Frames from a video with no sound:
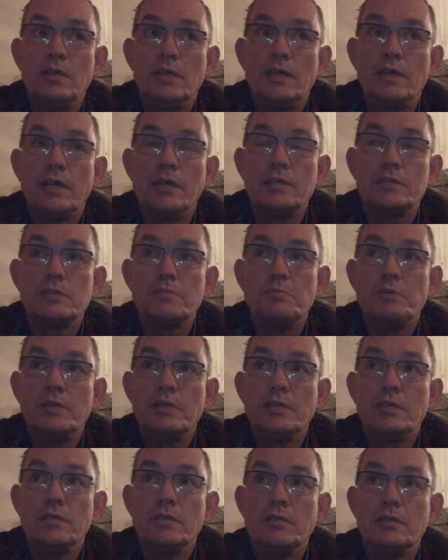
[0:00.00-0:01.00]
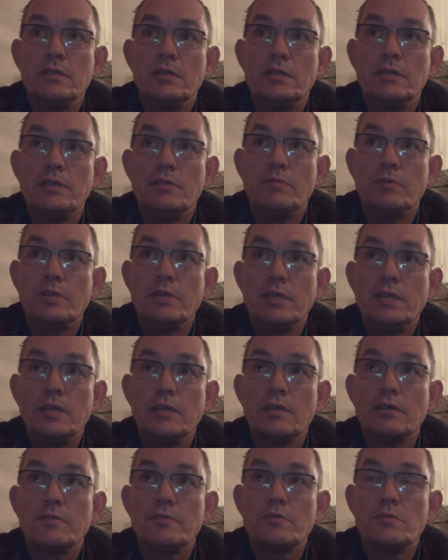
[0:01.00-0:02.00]
has been a different
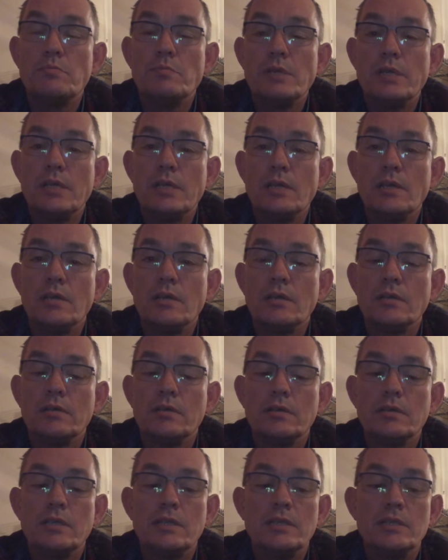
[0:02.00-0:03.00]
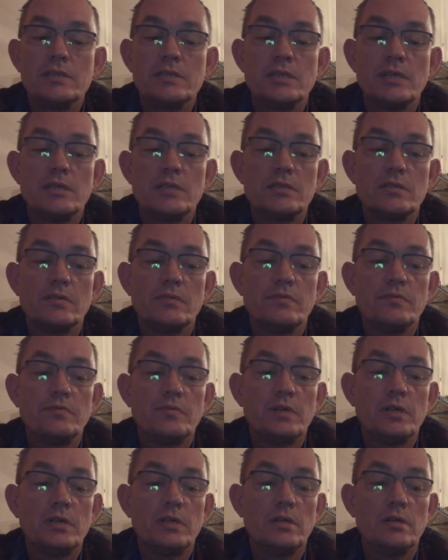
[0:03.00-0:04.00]
year for me in the sense of
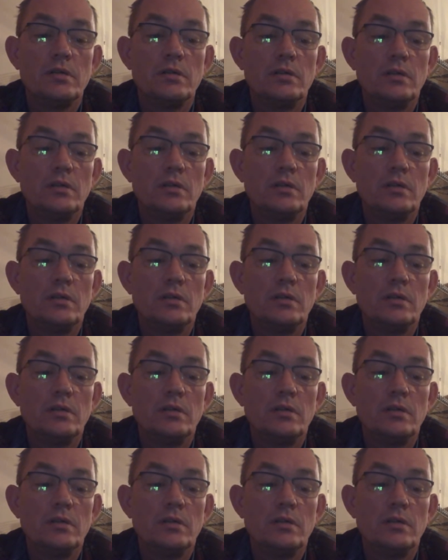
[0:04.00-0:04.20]
uh,